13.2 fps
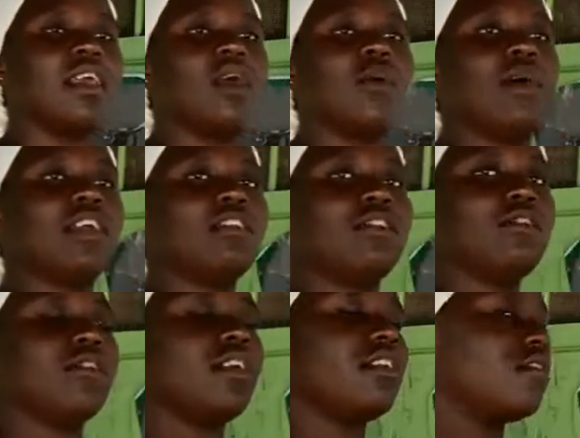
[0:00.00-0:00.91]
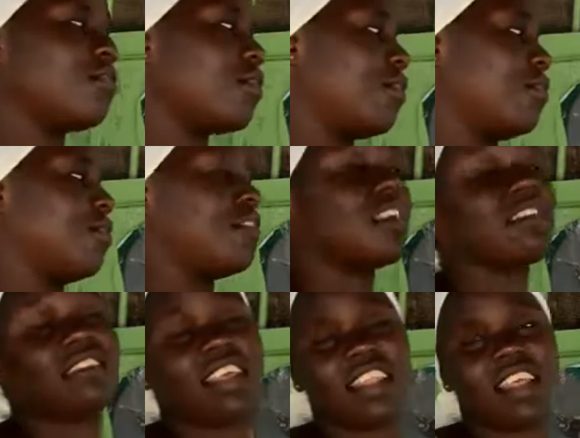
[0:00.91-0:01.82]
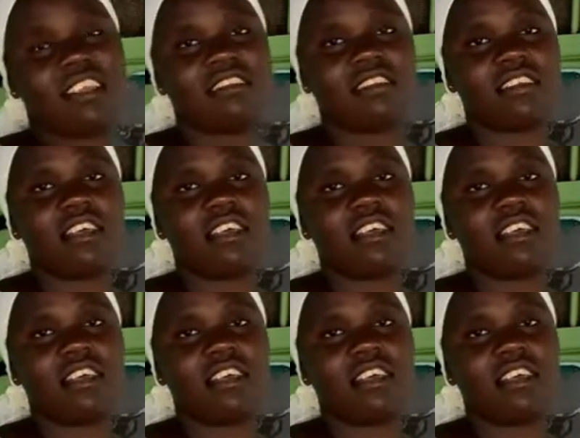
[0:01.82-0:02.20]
What you do is you go to the sentence,